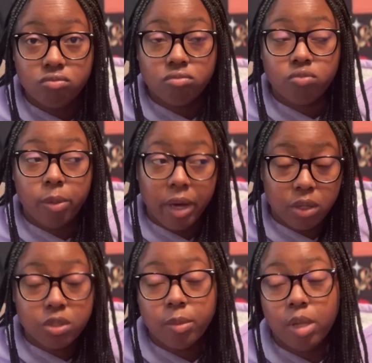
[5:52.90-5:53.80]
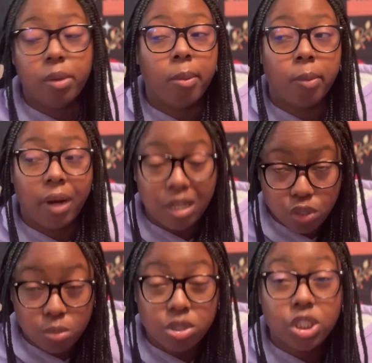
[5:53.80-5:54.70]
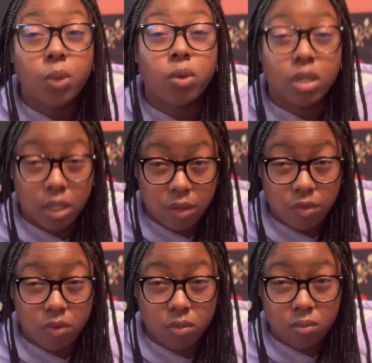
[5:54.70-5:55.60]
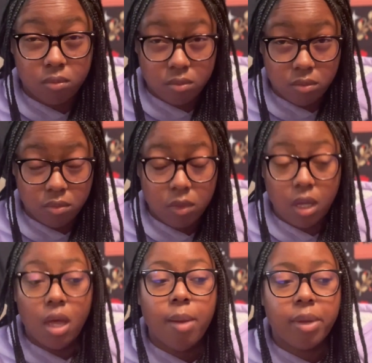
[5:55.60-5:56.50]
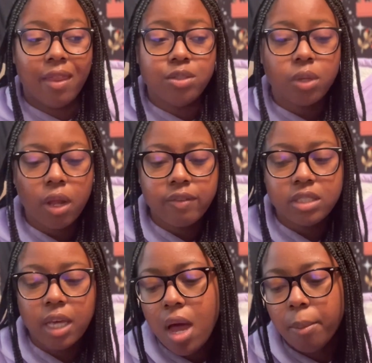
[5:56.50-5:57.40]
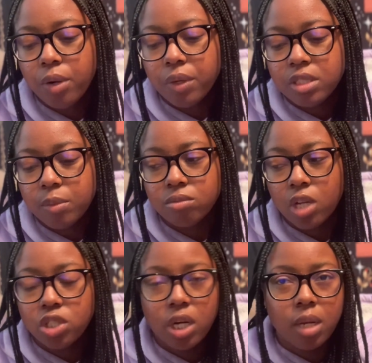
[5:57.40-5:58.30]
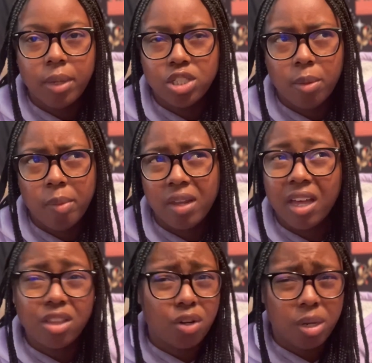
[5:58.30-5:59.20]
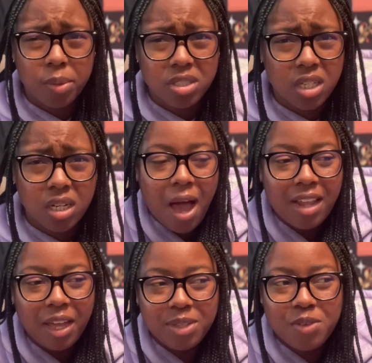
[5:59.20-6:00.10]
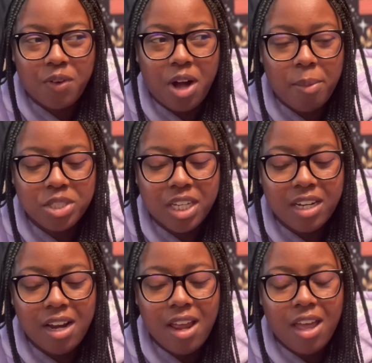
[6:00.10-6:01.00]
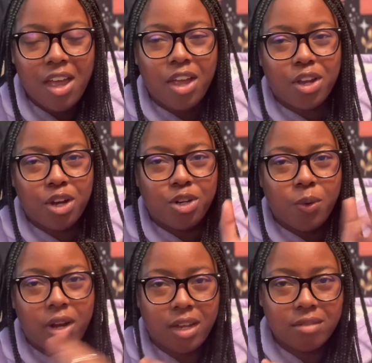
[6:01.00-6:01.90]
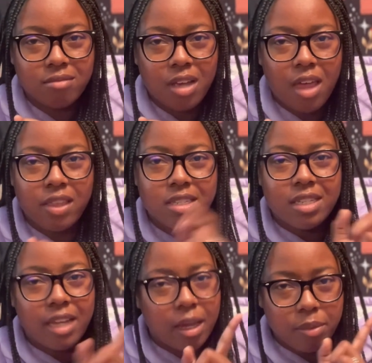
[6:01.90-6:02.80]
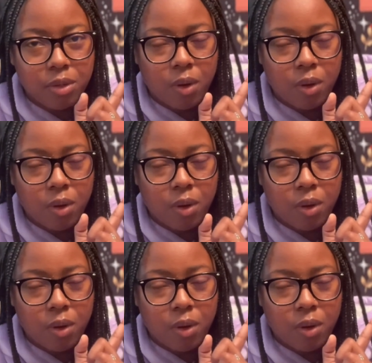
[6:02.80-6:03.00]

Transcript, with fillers: We might lose some other people, but I assume she will live. But yeah, that's really all I have to say. I'm gonna read some more. I'll try to update y'all maybe like at thirty percent. I like it so far. Amber Chen, you're doing it. This is a debut